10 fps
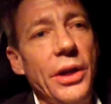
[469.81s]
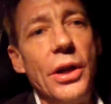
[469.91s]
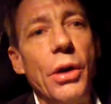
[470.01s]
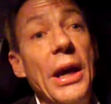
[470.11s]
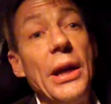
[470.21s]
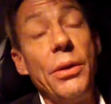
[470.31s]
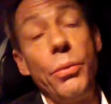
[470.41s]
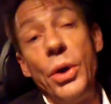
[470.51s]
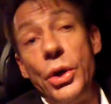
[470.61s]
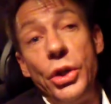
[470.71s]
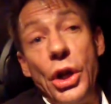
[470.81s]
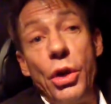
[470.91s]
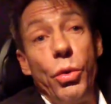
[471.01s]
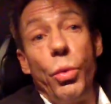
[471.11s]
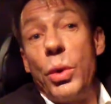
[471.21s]
You know, hey, you
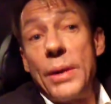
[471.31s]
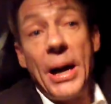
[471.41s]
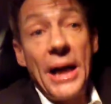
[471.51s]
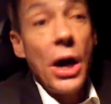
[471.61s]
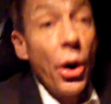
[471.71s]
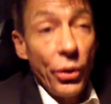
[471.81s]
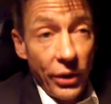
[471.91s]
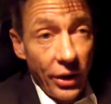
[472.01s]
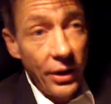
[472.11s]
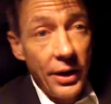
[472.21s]
know, what am I owed?